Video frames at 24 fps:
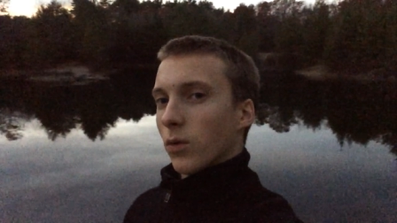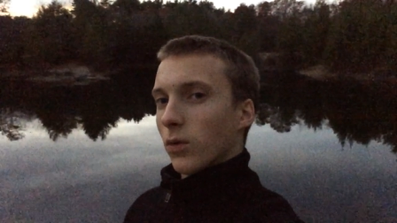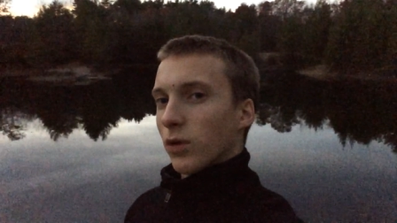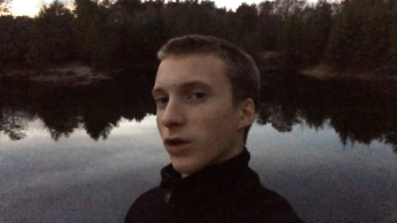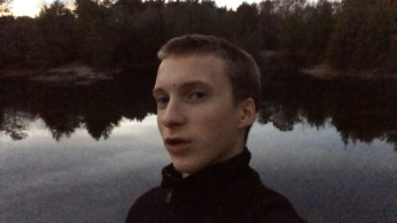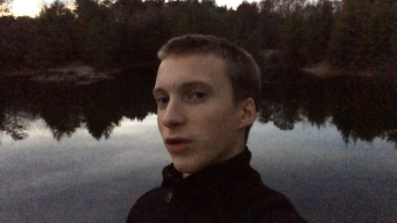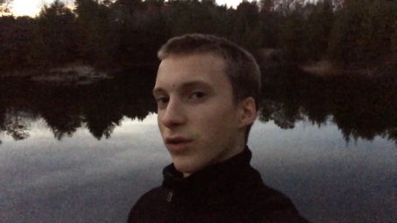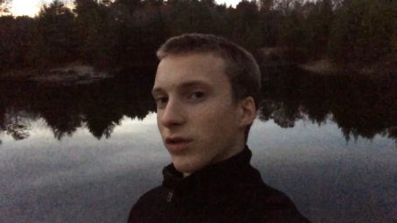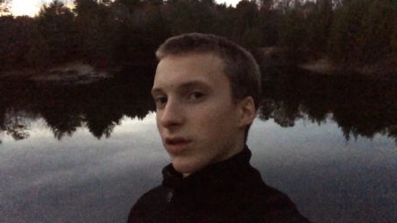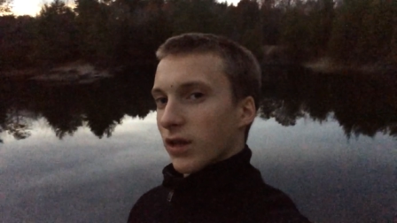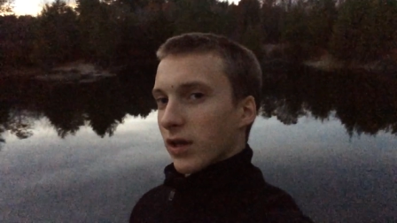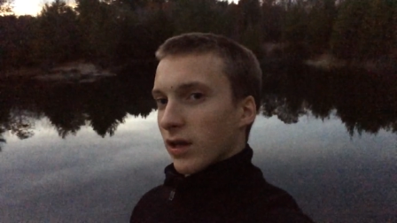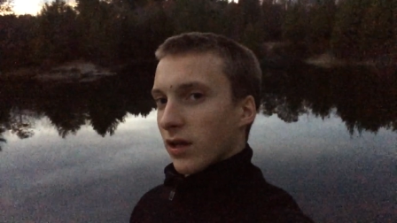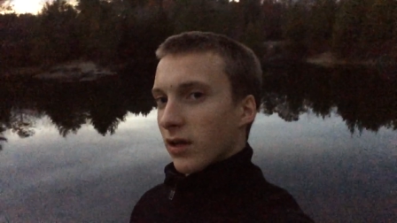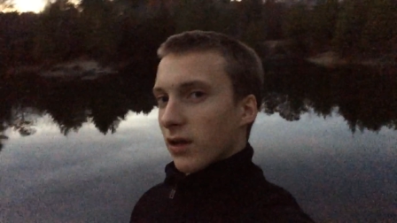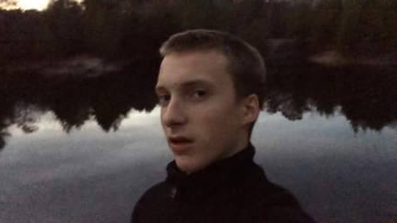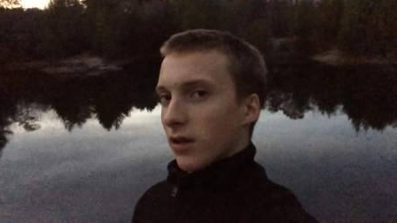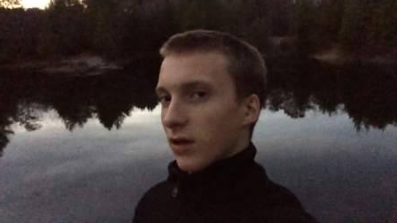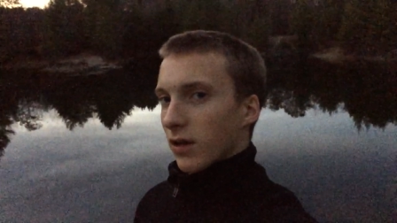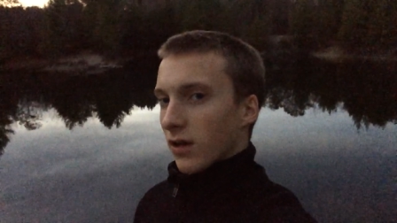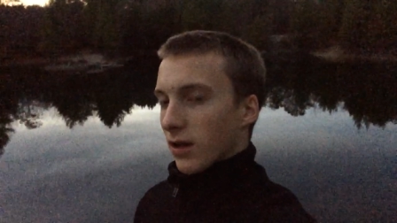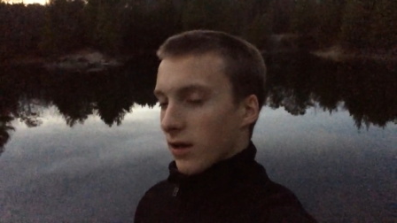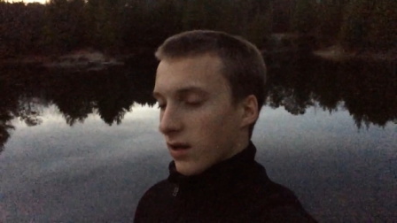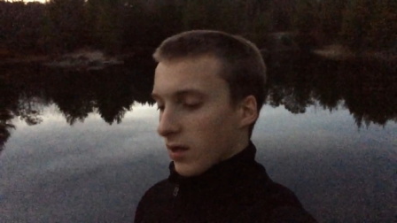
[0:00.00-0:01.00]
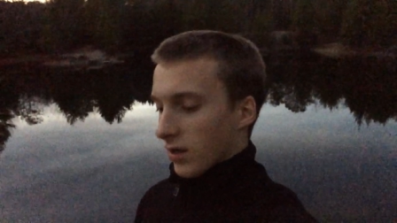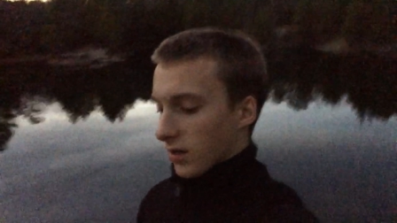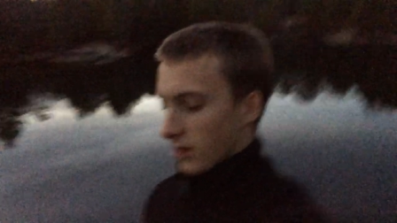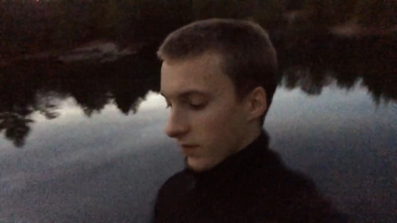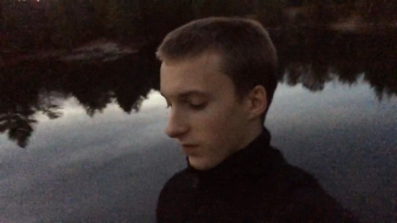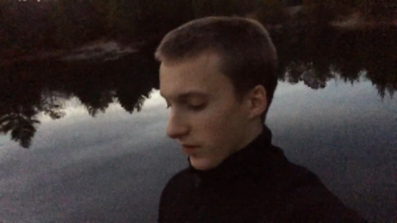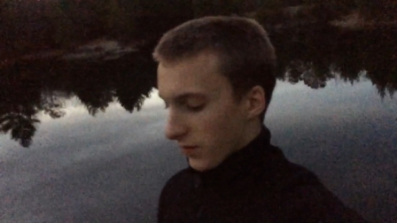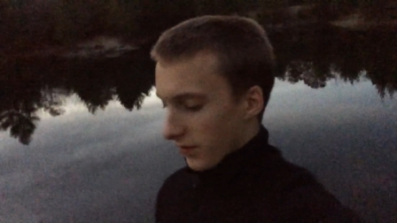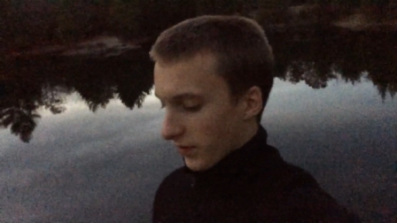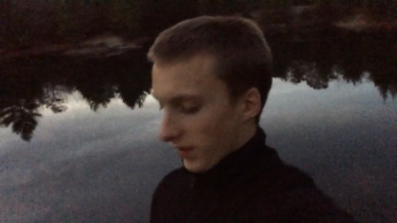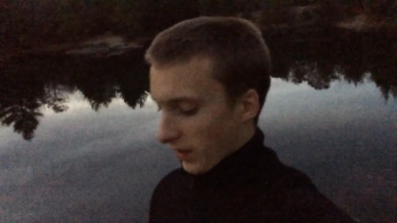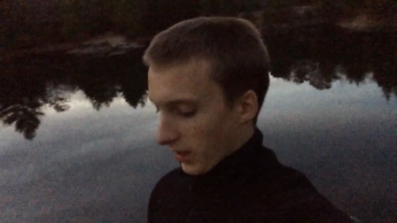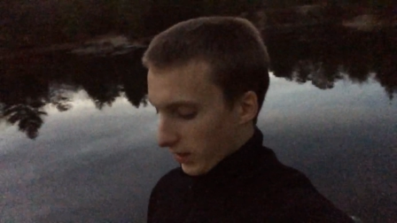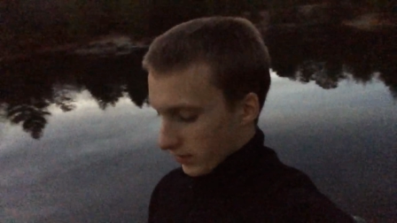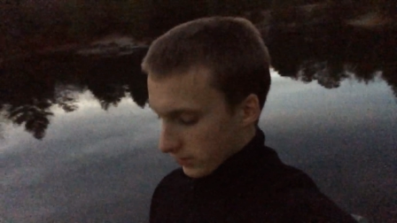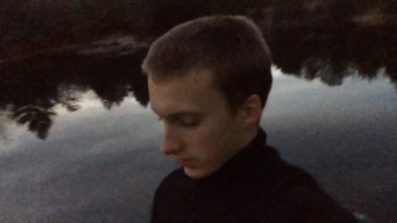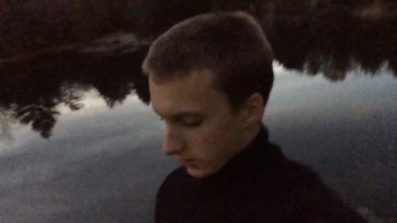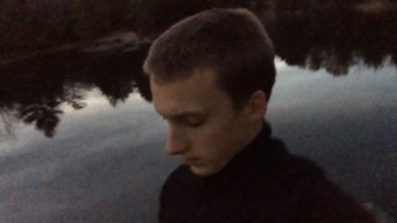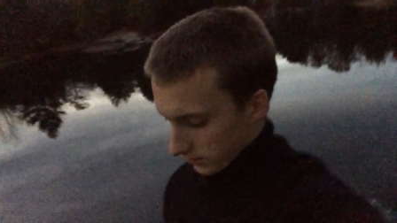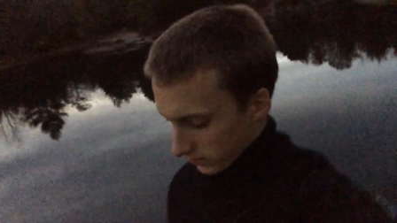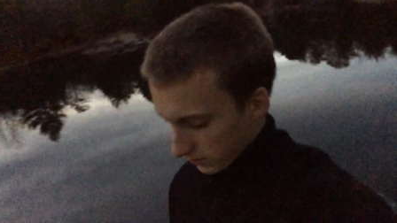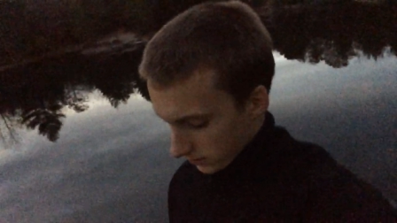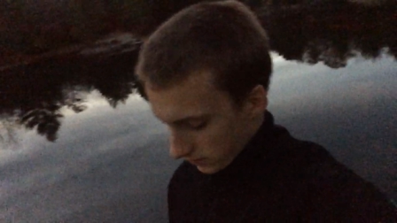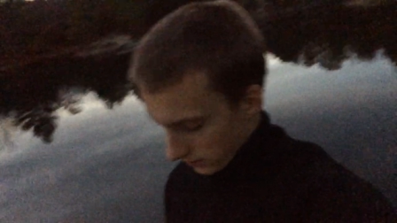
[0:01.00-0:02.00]
What do you think of the
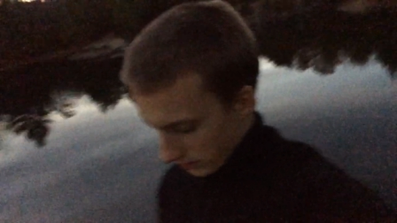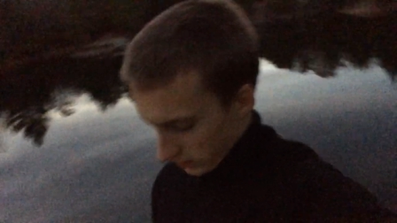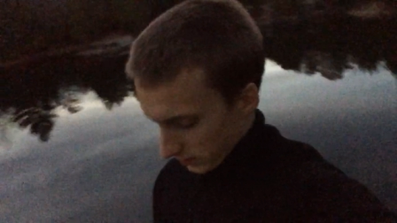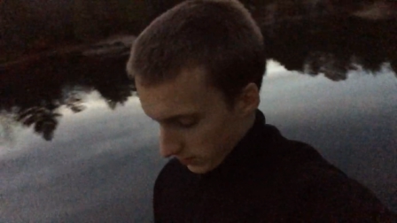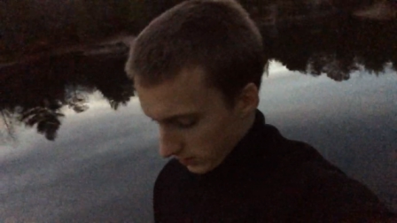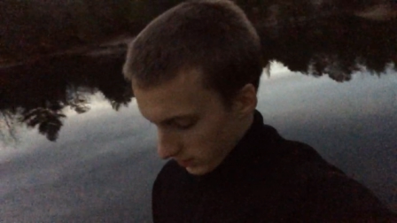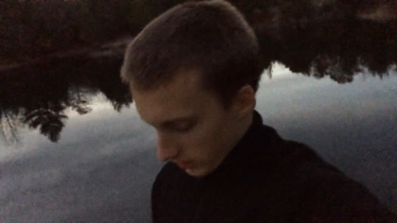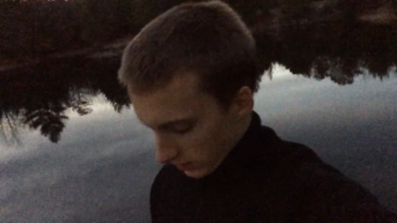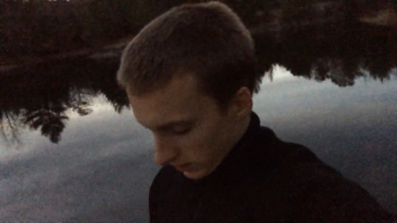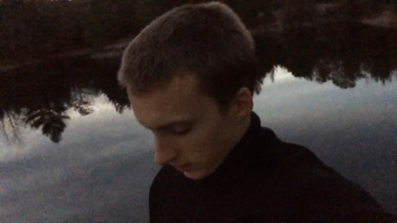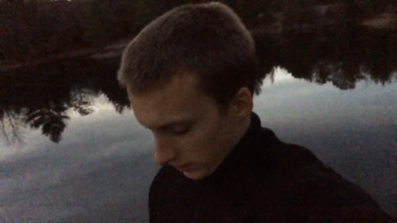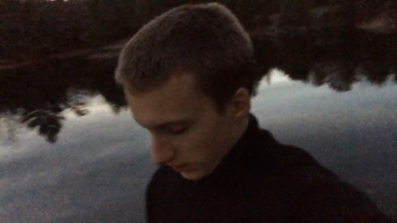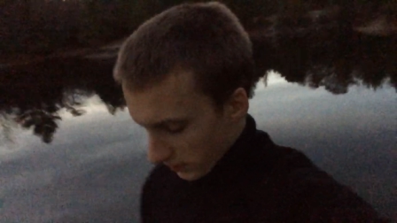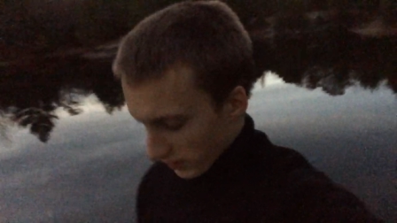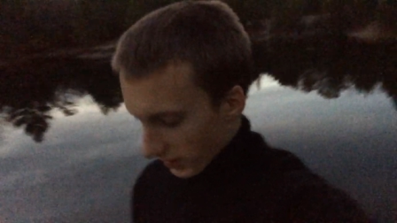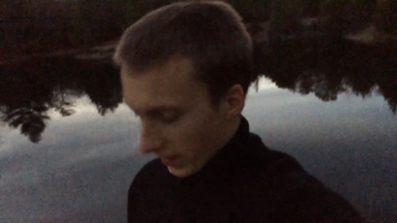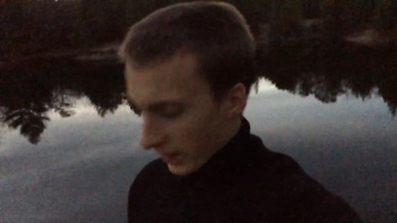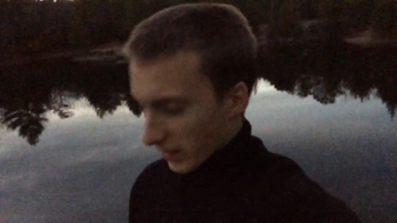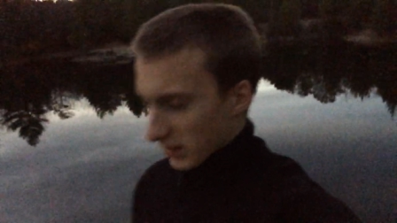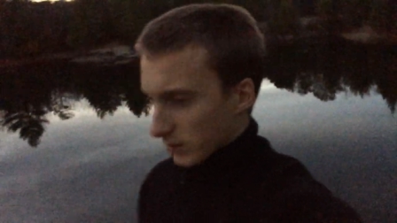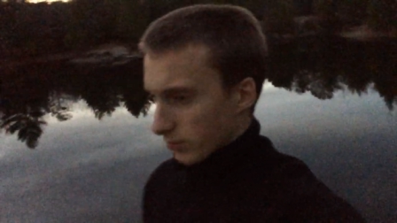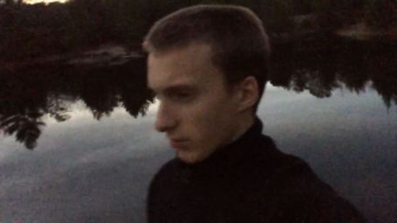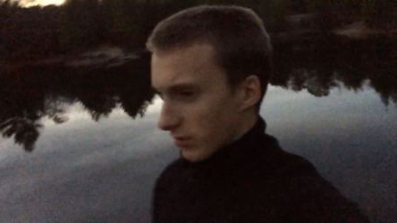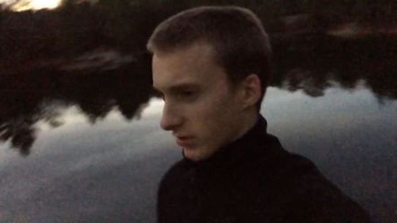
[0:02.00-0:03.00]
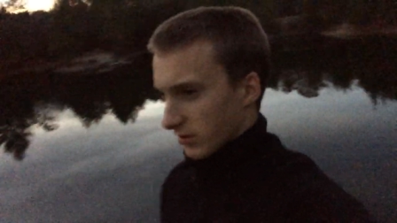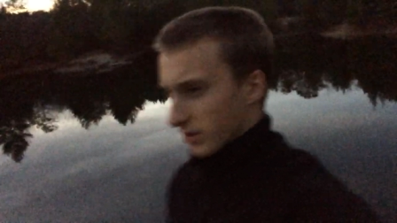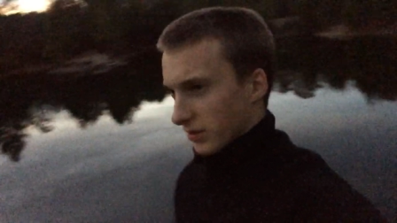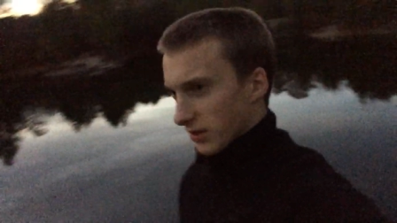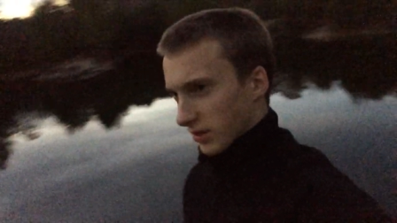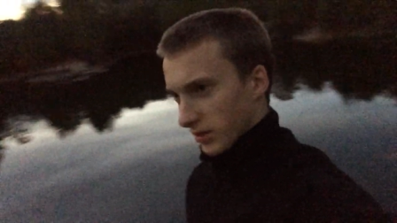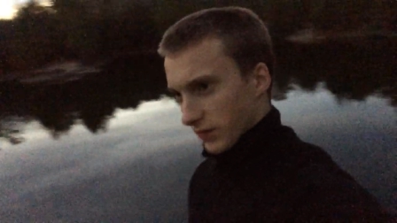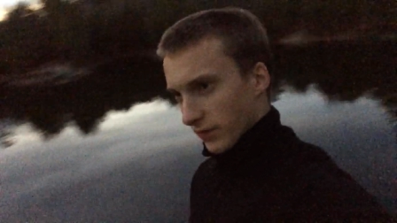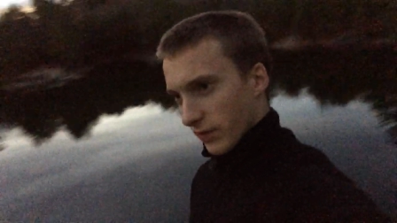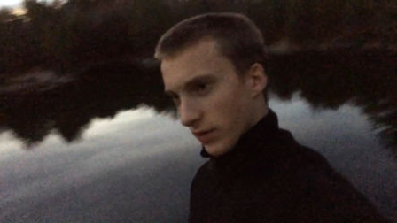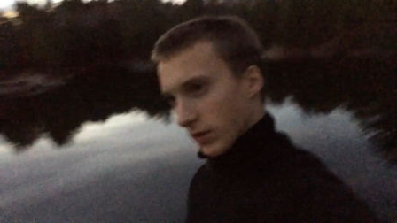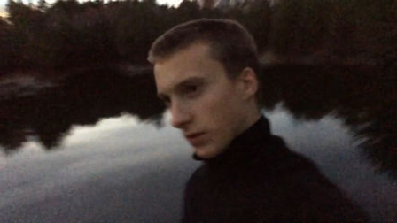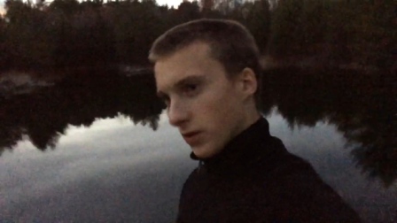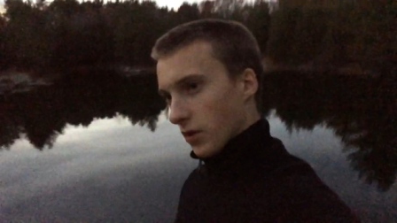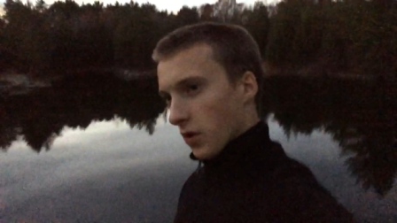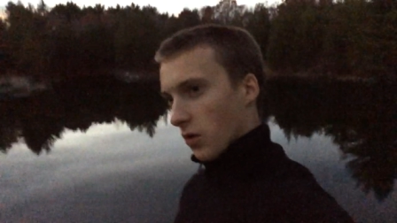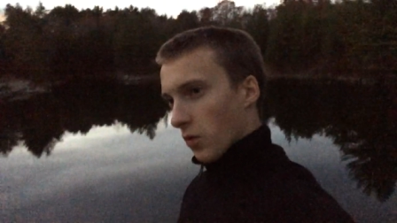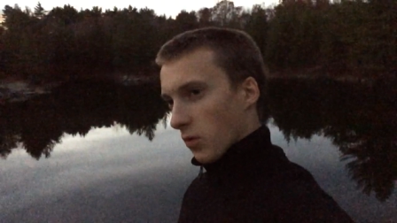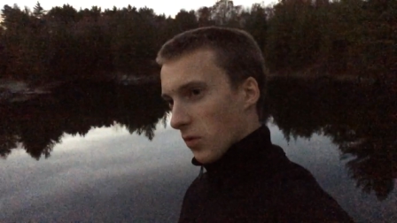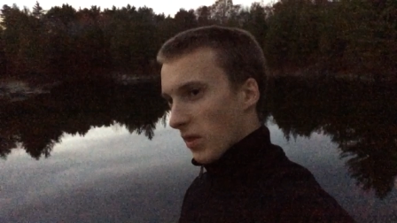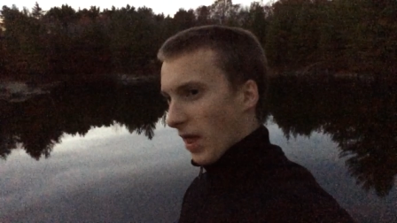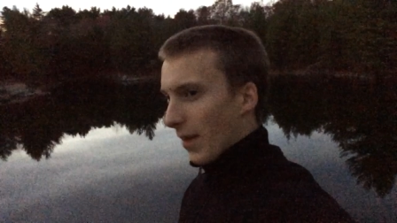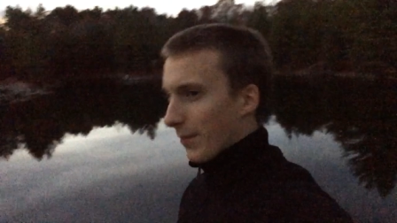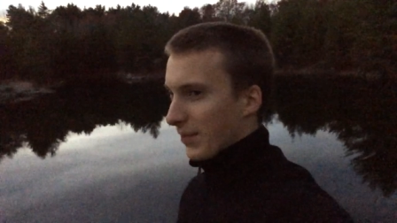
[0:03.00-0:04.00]
thoughts I expressed in this
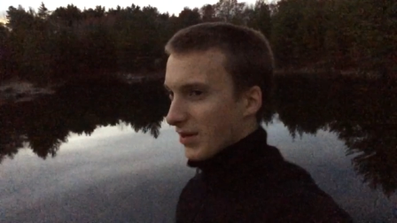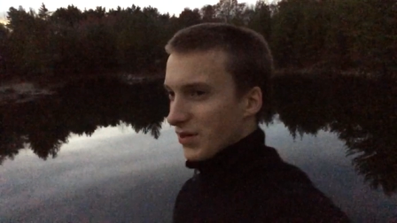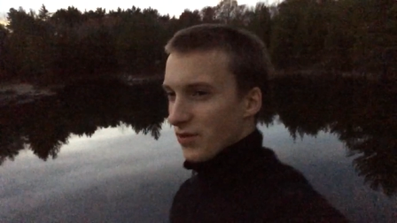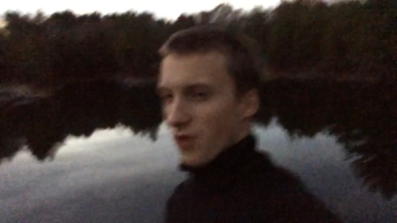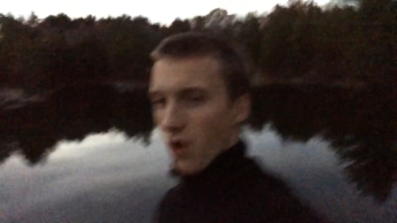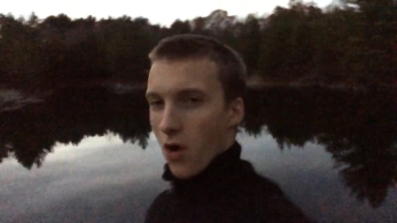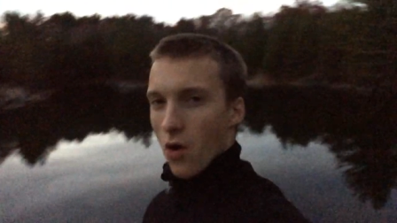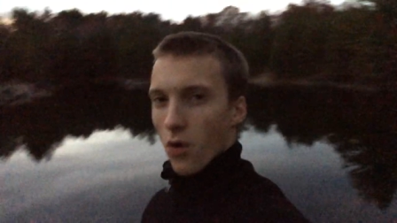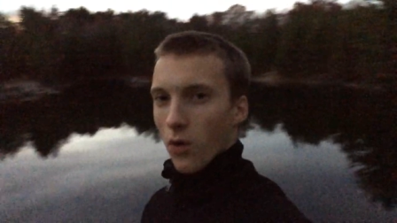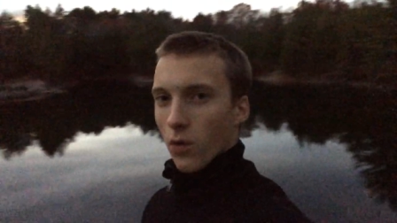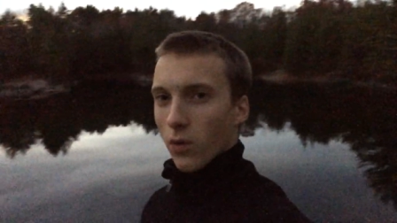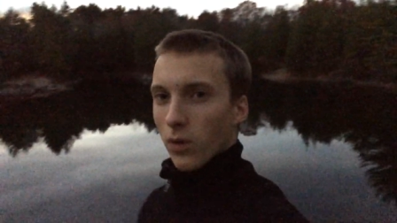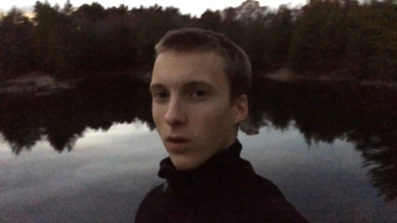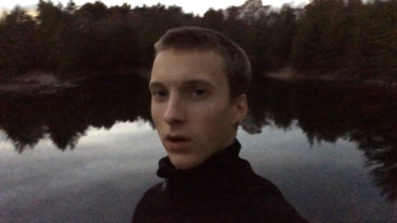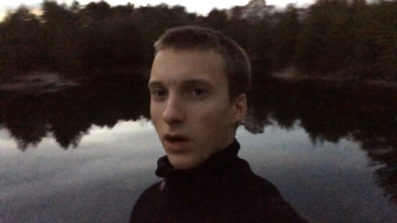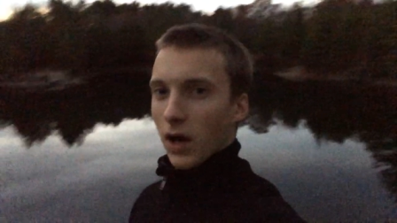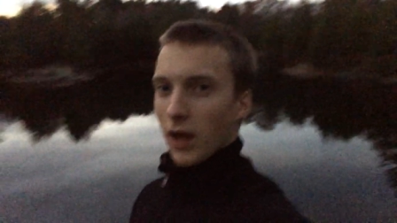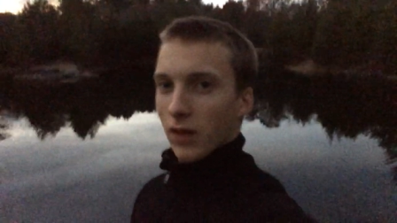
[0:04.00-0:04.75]
video? Let me know.